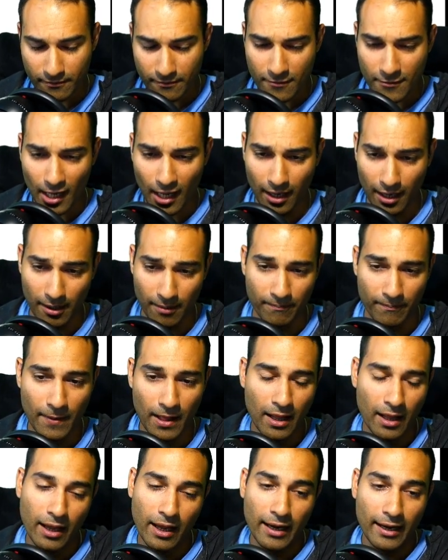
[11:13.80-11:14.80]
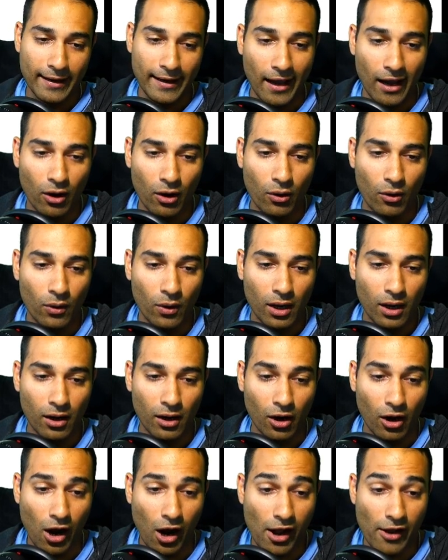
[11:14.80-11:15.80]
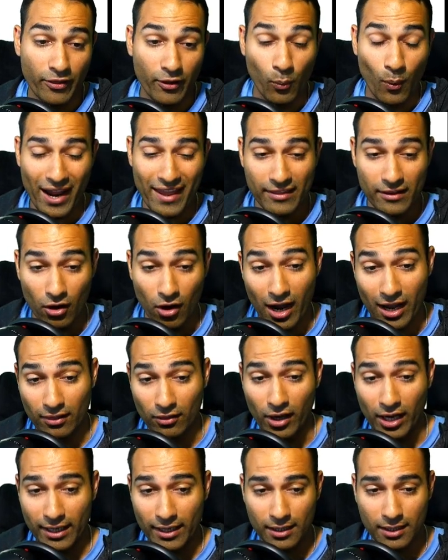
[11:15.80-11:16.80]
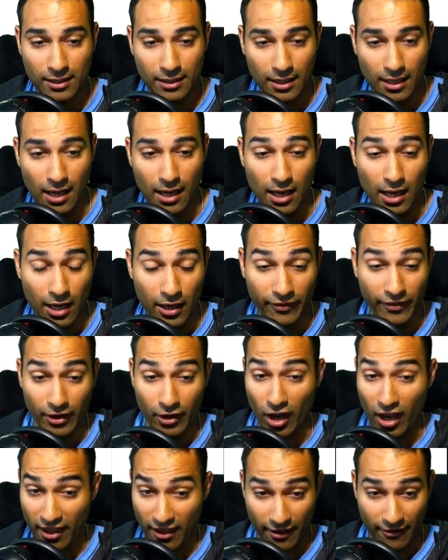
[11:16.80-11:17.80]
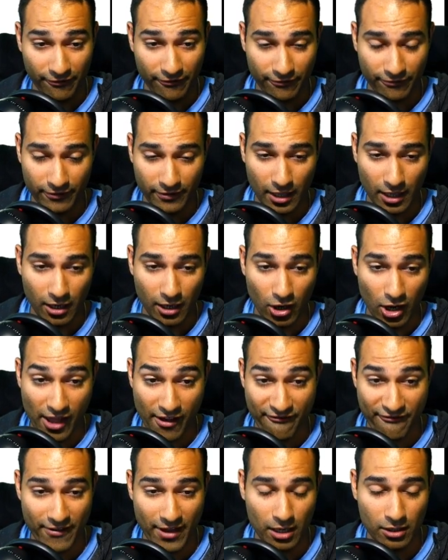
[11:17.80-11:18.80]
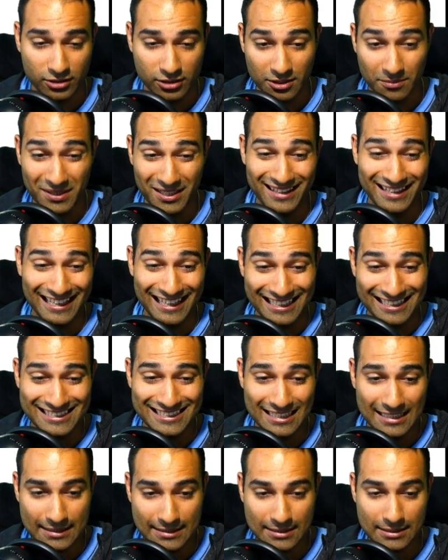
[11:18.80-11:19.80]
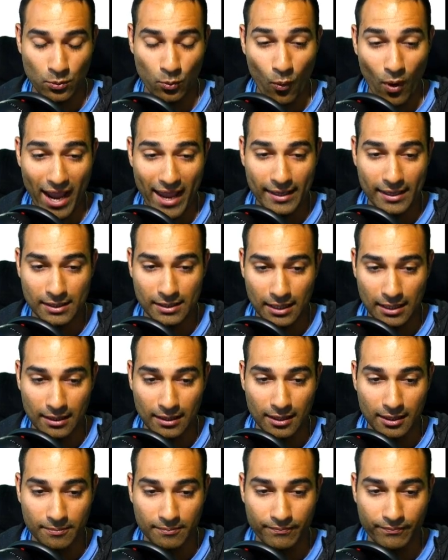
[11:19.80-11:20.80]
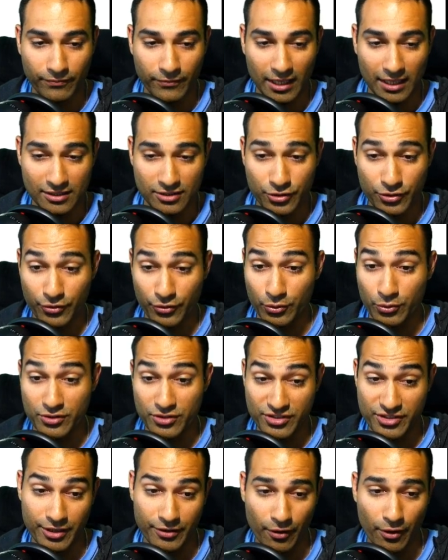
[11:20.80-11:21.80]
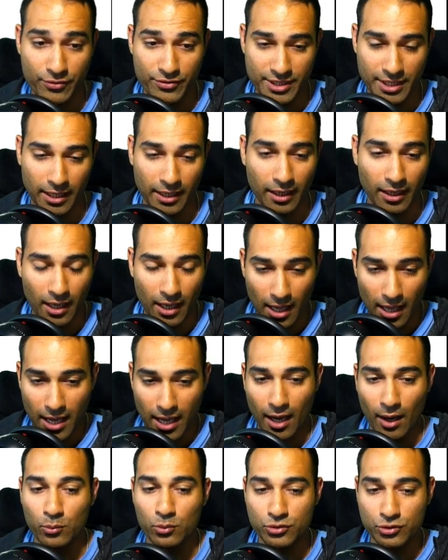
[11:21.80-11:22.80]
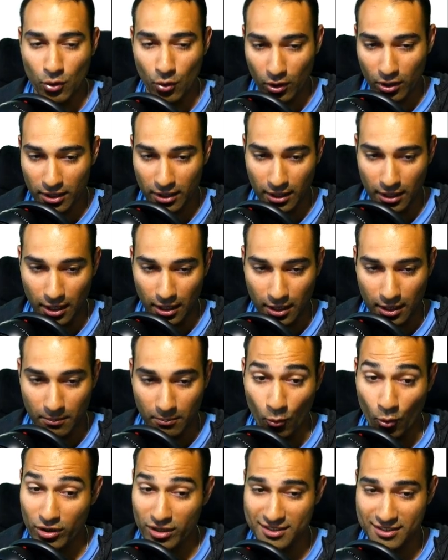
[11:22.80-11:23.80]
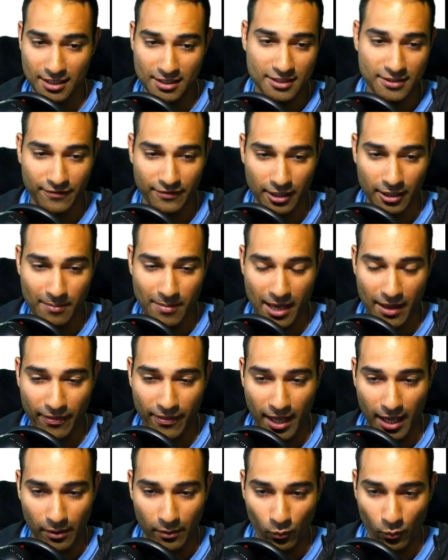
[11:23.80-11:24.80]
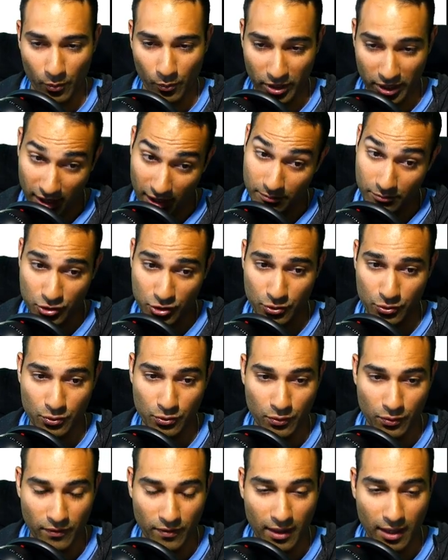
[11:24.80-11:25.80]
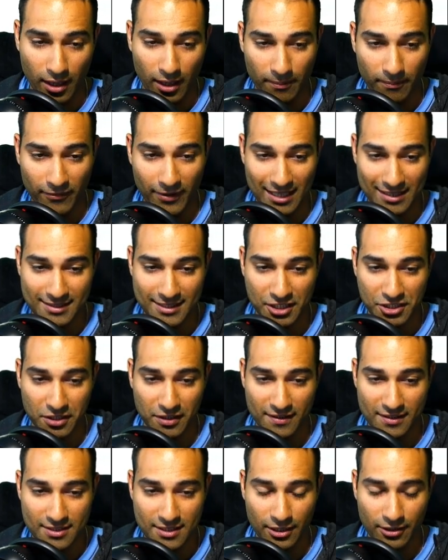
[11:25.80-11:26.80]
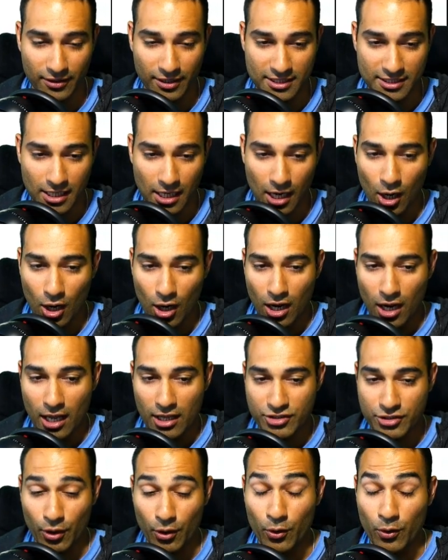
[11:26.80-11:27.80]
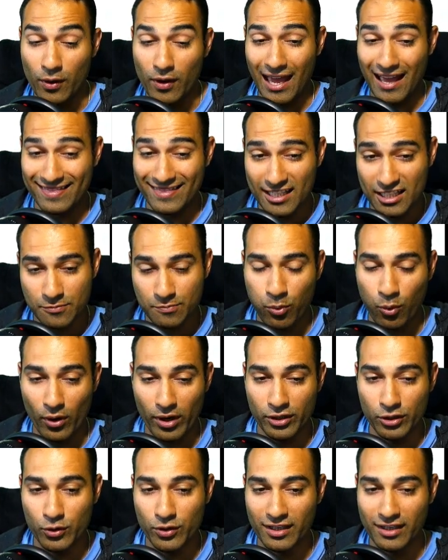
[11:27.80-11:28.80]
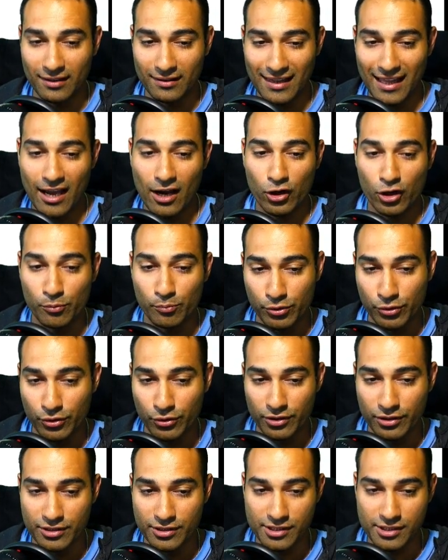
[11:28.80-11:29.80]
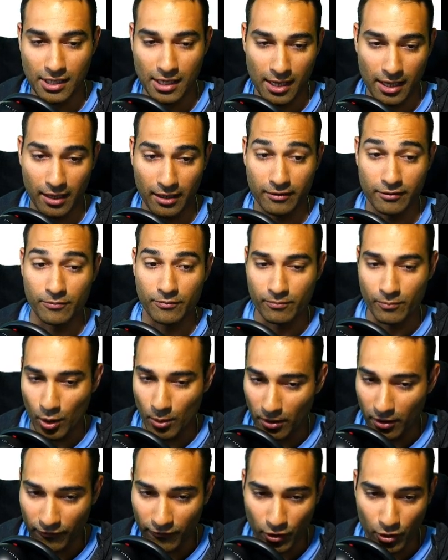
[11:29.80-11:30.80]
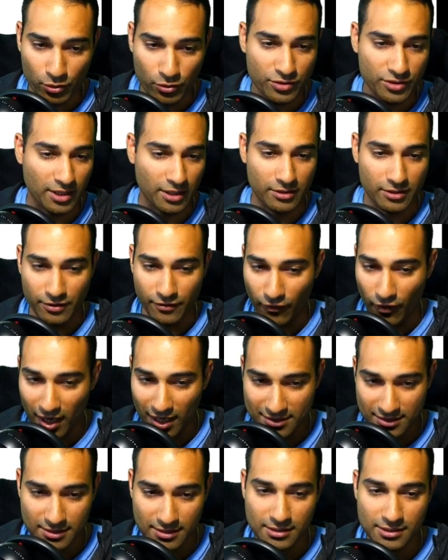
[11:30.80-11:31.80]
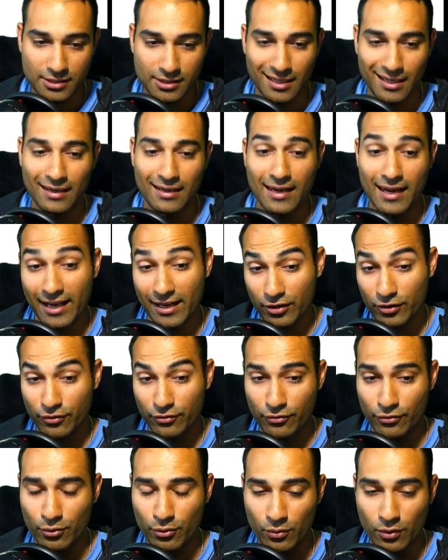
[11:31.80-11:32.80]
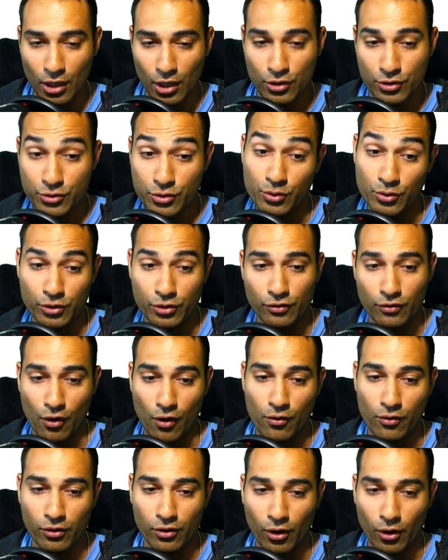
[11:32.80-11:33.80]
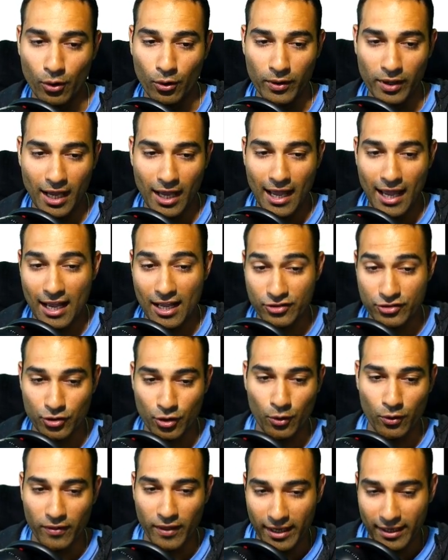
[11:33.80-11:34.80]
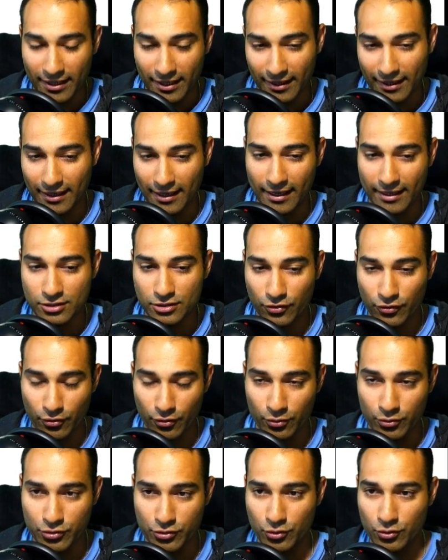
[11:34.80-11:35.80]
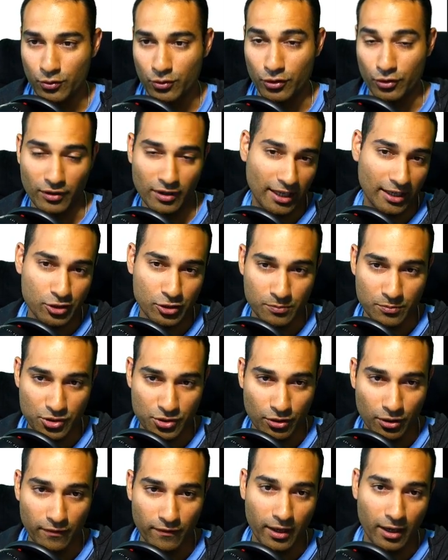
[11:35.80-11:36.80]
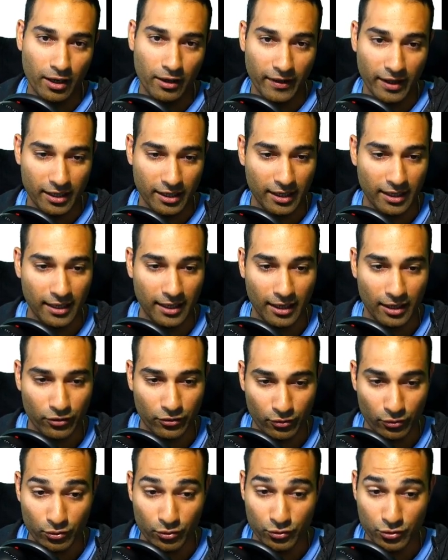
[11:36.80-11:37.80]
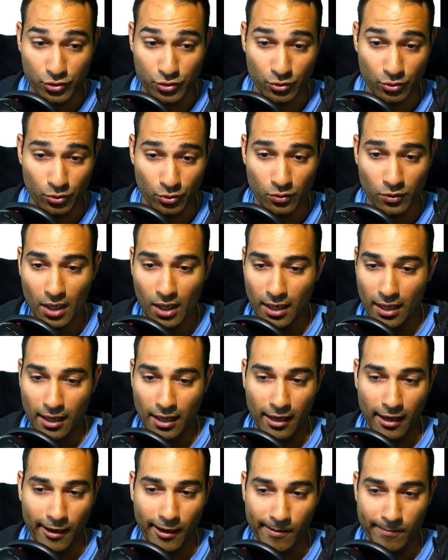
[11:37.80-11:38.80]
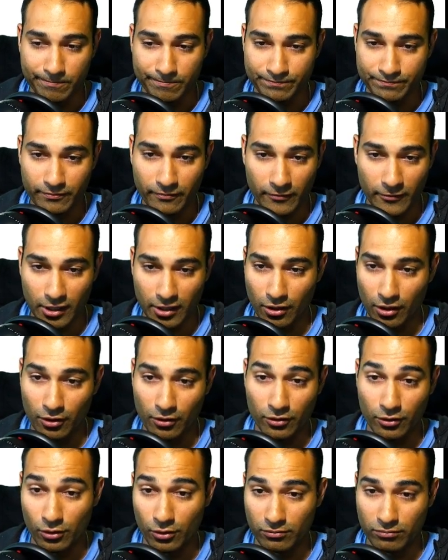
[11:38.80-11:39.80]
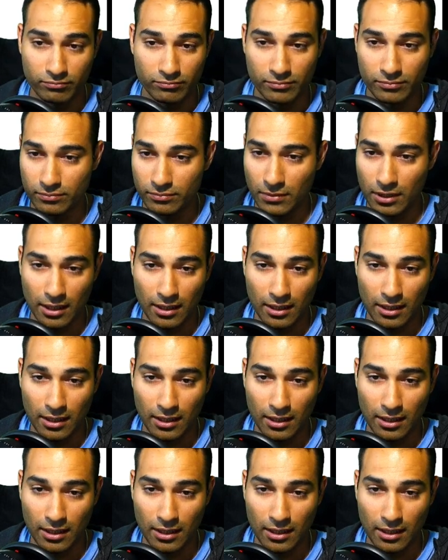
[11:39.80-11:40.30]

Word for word: Um, now, I, the way that I like uh, that I have uh, I have found to be the easiest way um, is through ZeroTier, and we'll talk uh, more extensively about that when we come to um, that section of the series. So at this point, you can allow computers and mobile phones and devices to connect through to your own node. And so they can connect through to your Electrum server, they can connect through to, um, you know, your, uh,